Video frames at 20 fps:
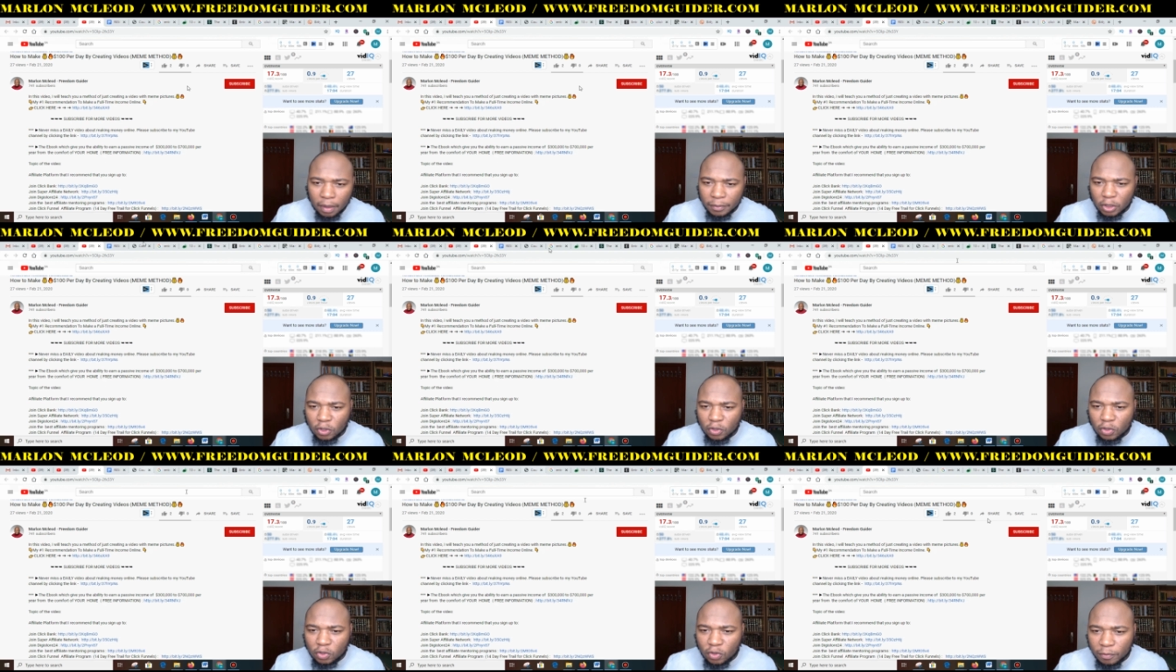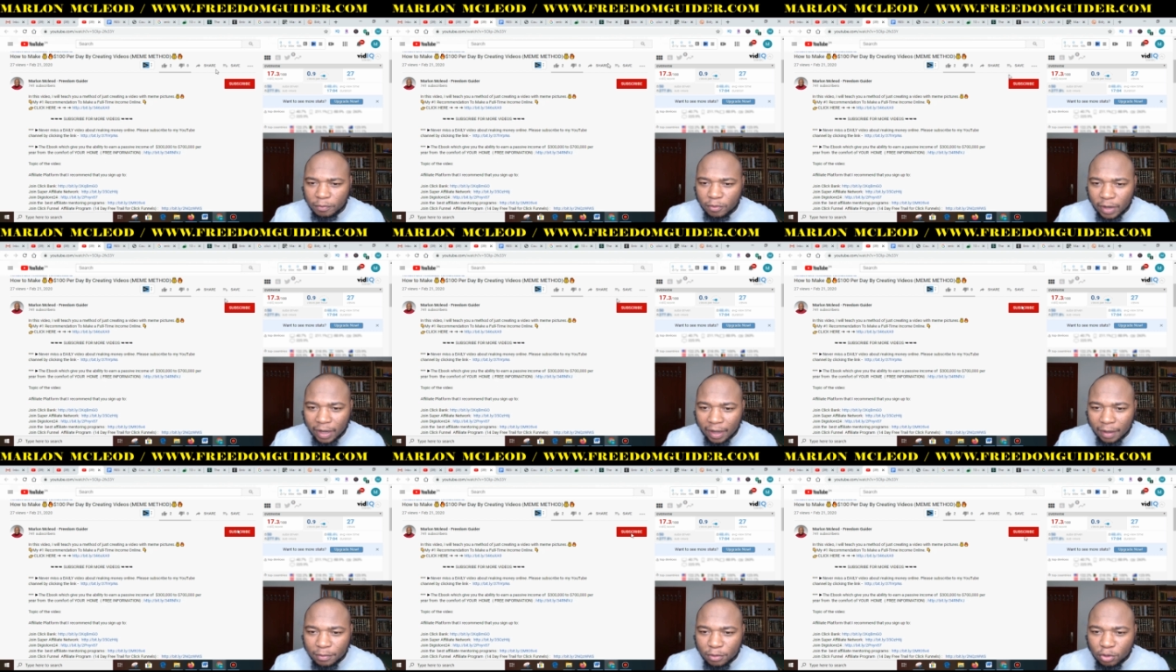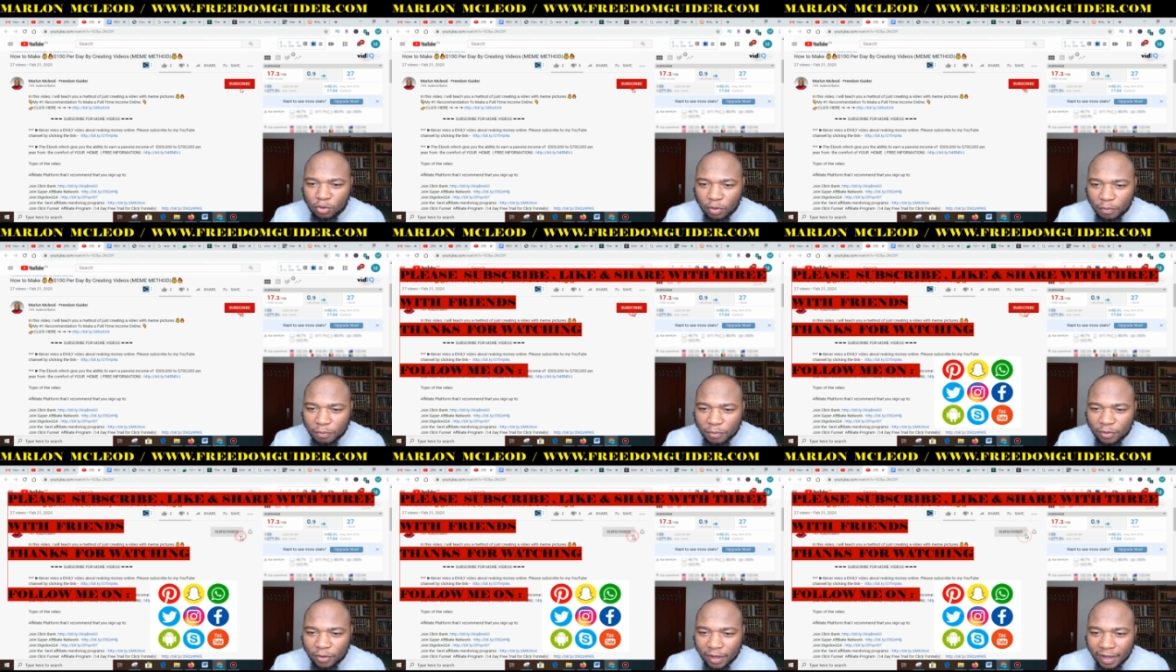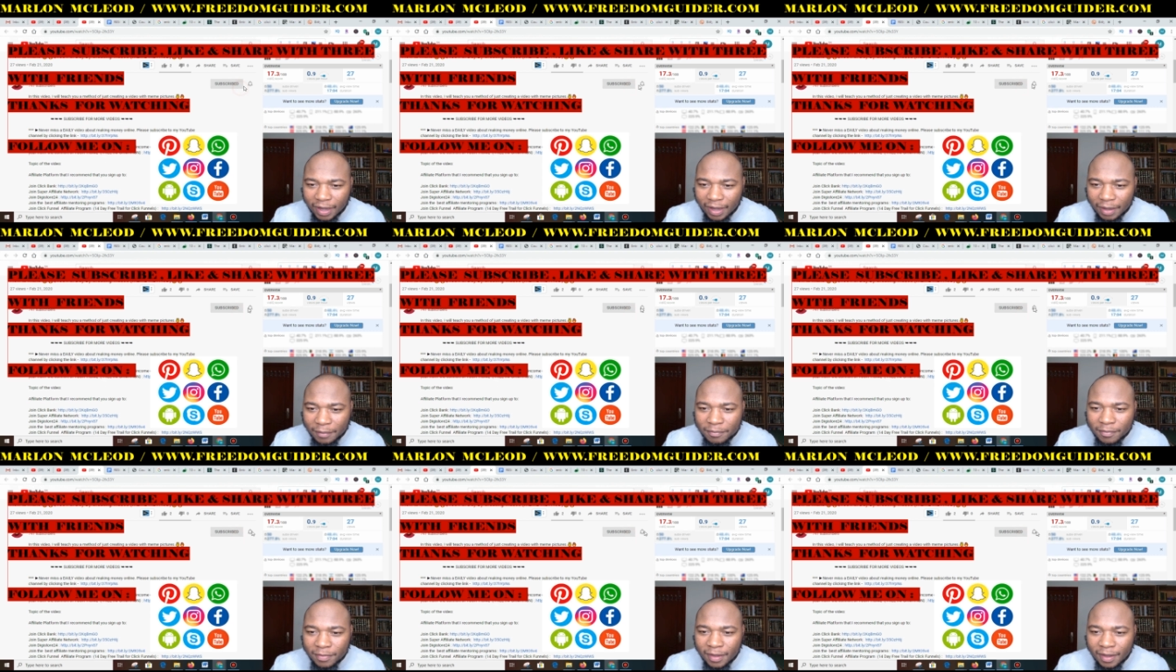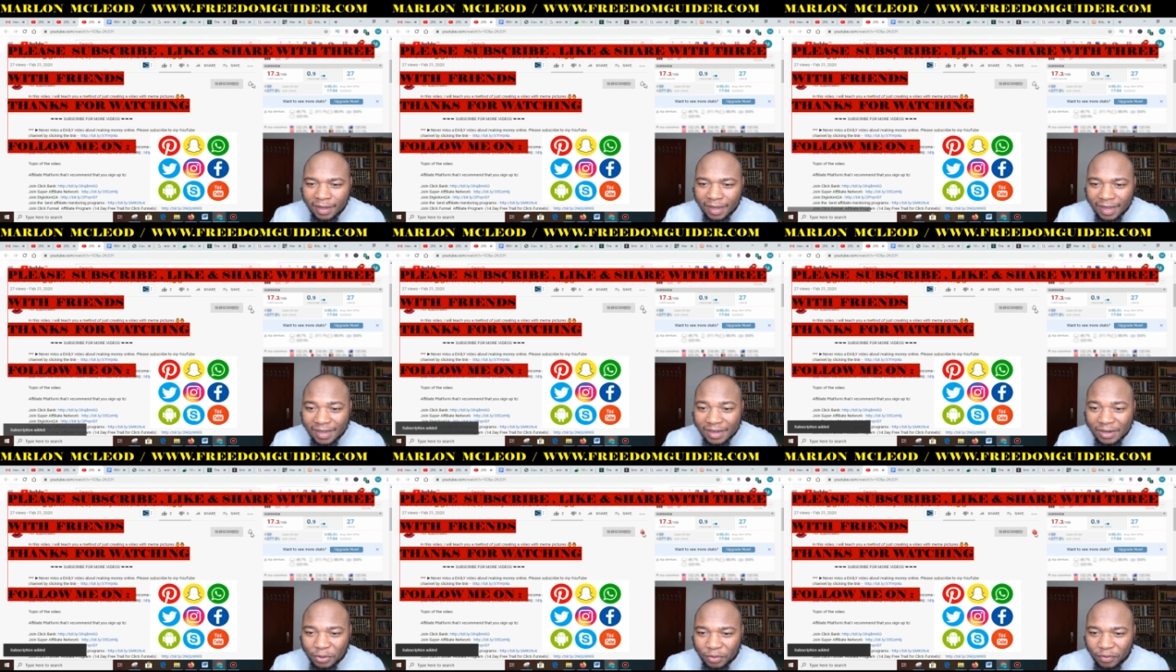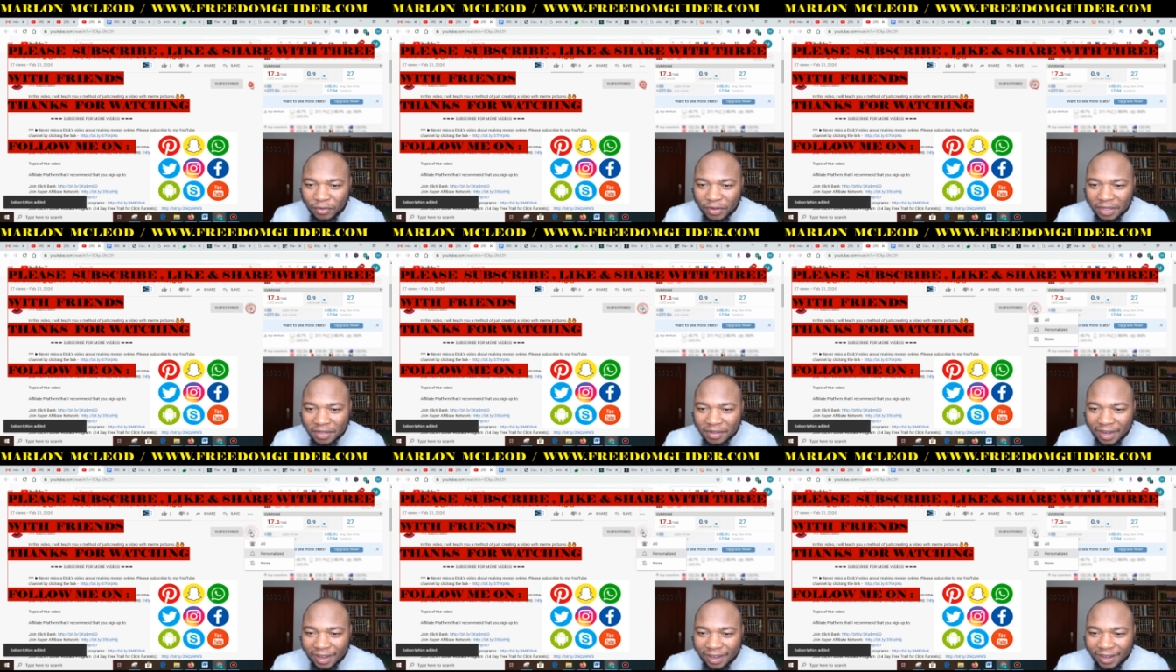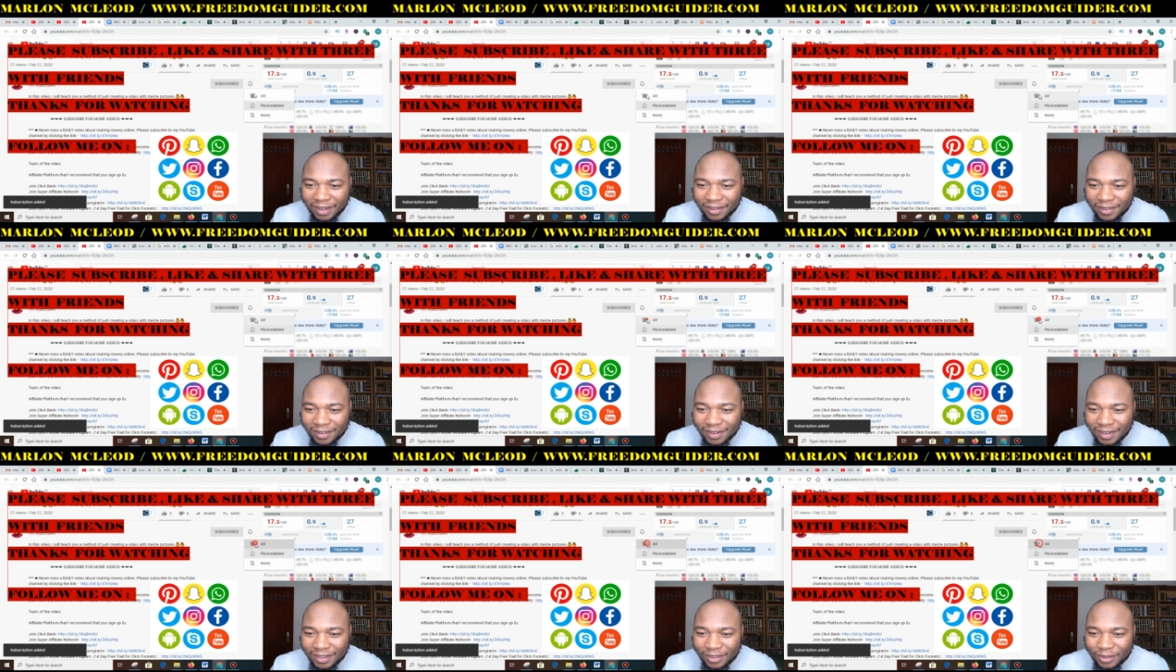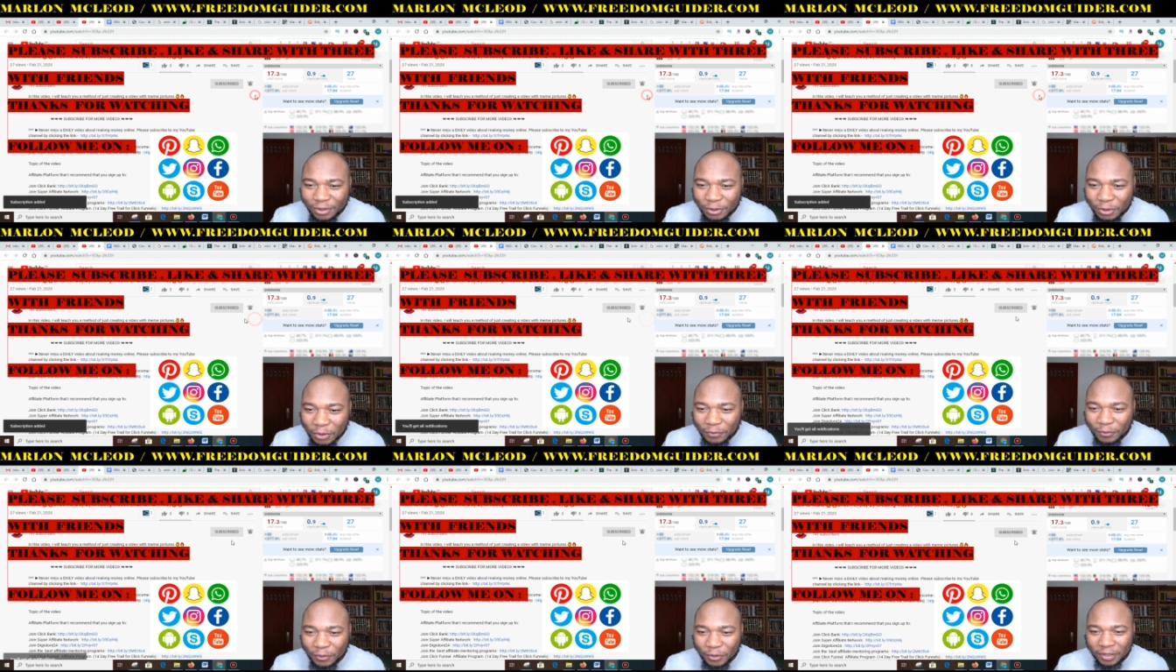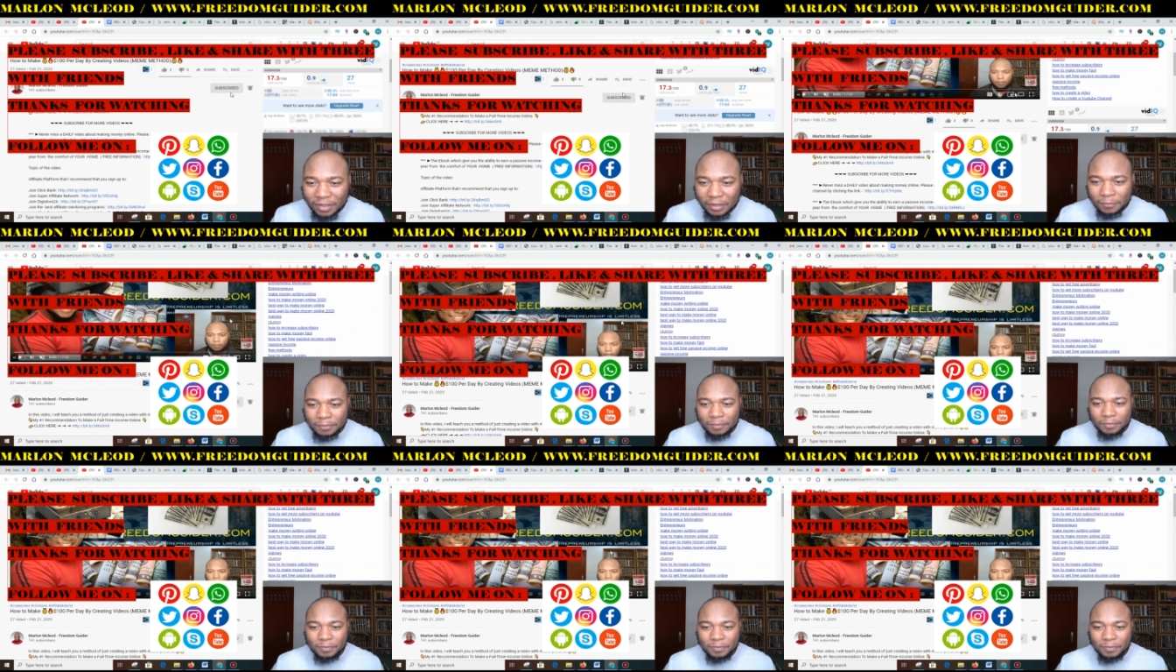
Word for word: Let me just subscribe, hit the notification icon and so forth.